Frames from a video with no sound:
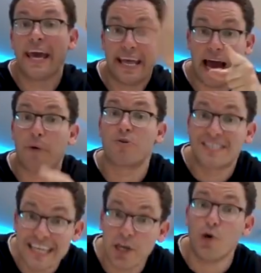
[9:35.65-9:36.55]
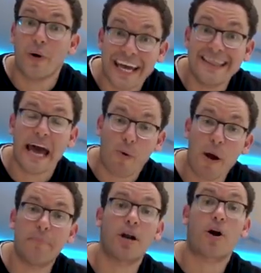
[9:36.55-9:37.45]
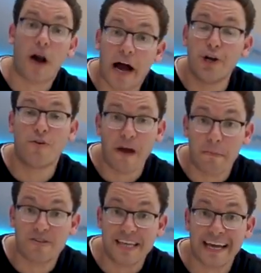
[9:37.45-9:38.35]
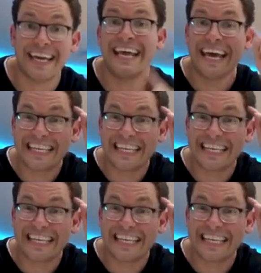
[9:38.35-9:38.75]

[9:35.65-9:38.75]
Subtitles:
and I will see you in that webinar on November 2nd.